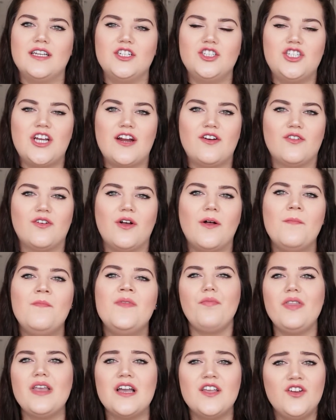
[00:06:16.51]
in general.
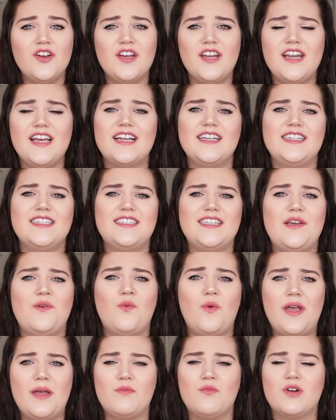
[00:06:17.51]
You're going to get to see
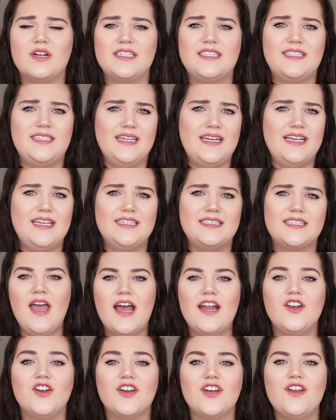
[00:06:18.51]
way more cities,
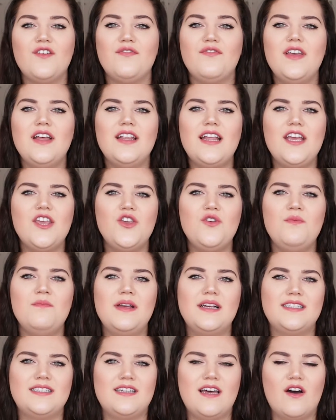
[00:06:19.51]
and you're going to feel like you
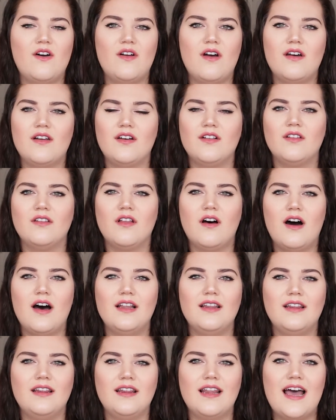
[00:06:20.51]
missed out on a
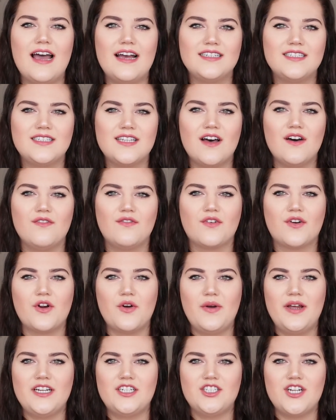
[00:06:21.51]
lot less of
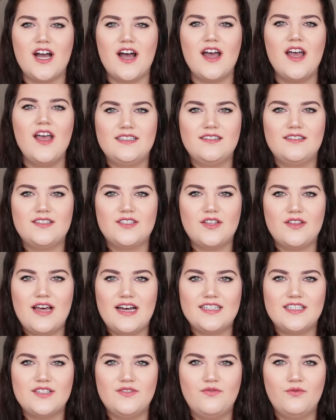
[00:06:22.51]
Croatia. So
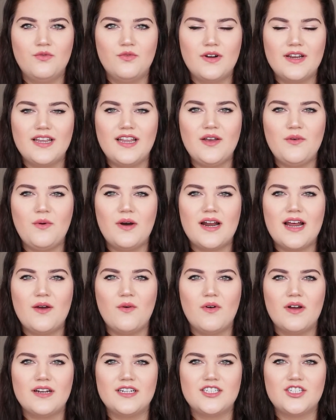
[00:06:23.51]
that's really what I
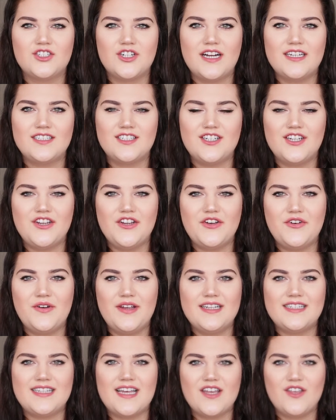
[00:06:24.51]
want to stress to you,
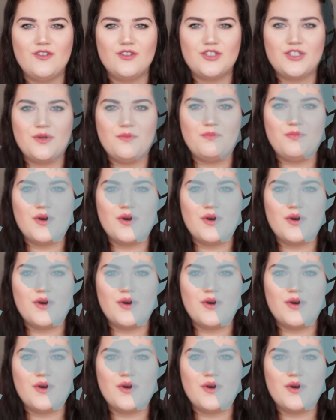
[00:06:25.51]
is that you should